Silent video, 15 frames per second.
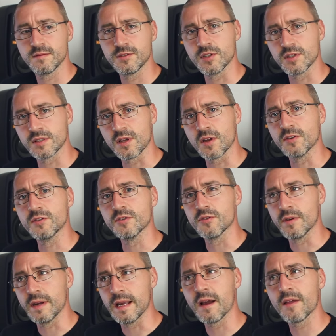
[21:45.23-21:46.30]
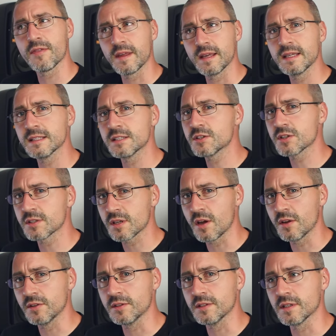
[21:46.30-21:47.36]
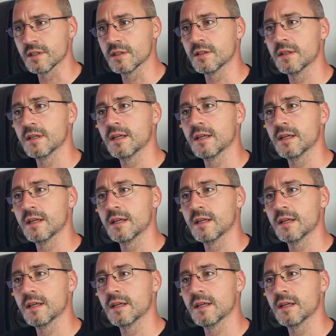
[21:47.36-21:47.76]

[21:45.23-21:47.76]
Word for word: just under it. I think it's just under.